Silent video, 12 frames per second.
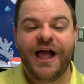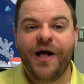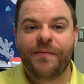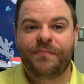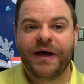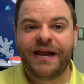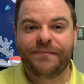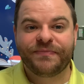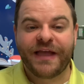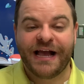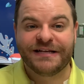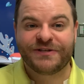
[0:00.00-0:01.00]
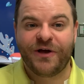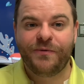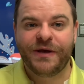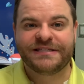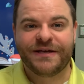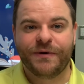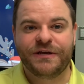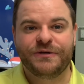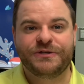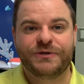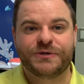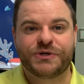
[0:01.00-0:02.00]
But as always, I want you
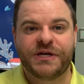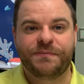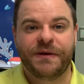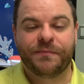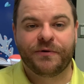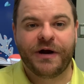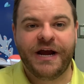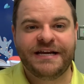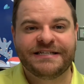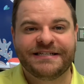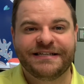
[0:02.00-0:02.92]
to treat people right.